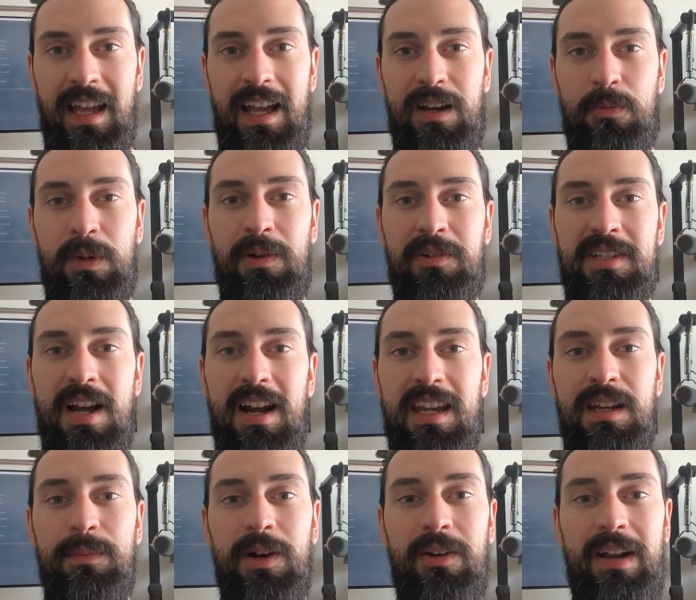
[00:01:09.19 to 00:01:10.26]
and we were
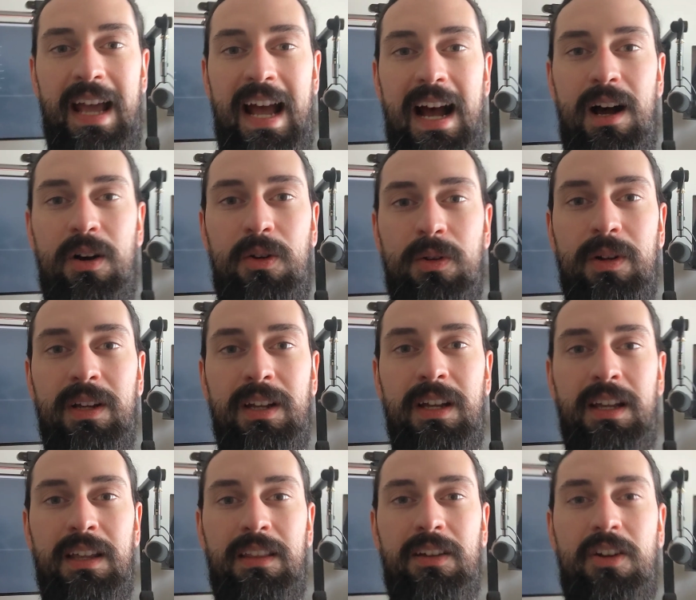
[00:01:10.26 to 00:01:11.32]
talking about how
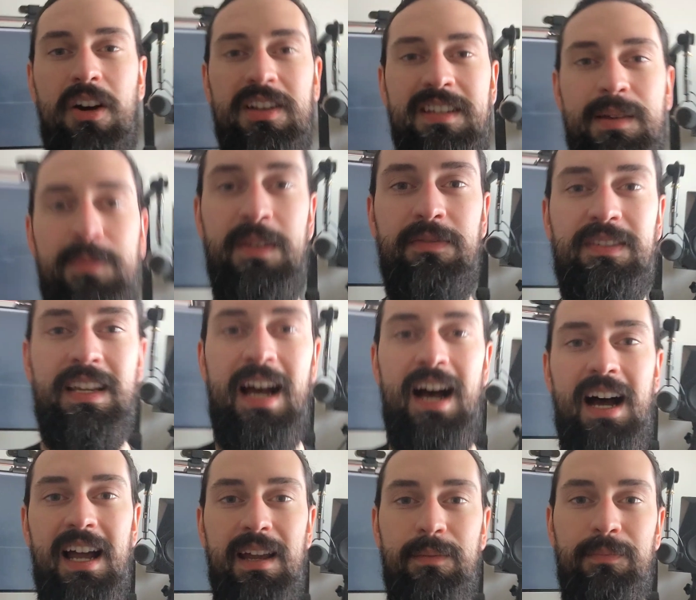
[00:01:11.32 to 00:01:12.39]
the concept of
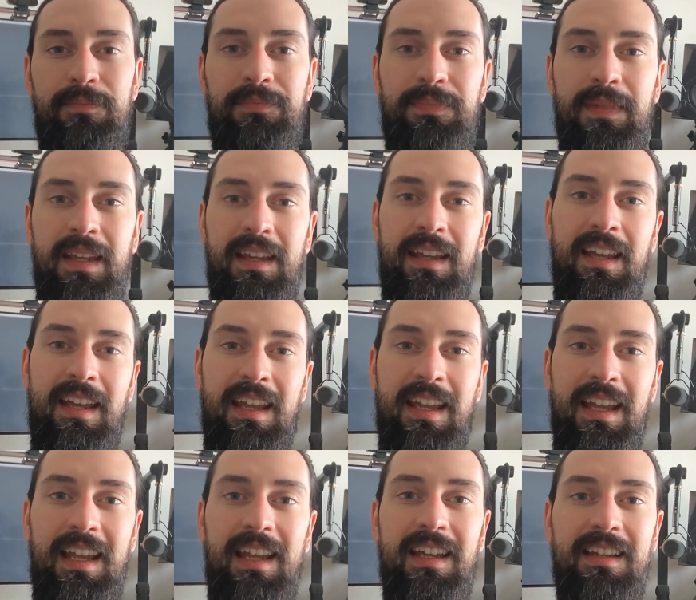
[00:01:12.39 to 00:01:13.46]
time
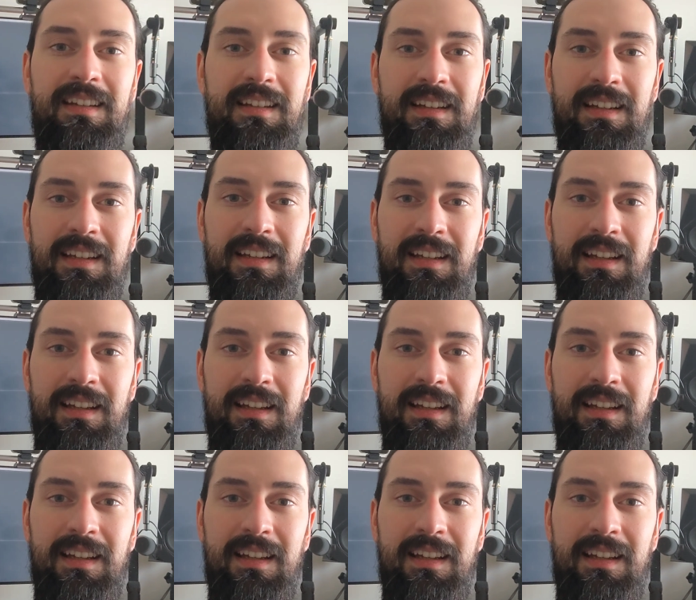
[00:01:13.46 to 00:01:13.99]
in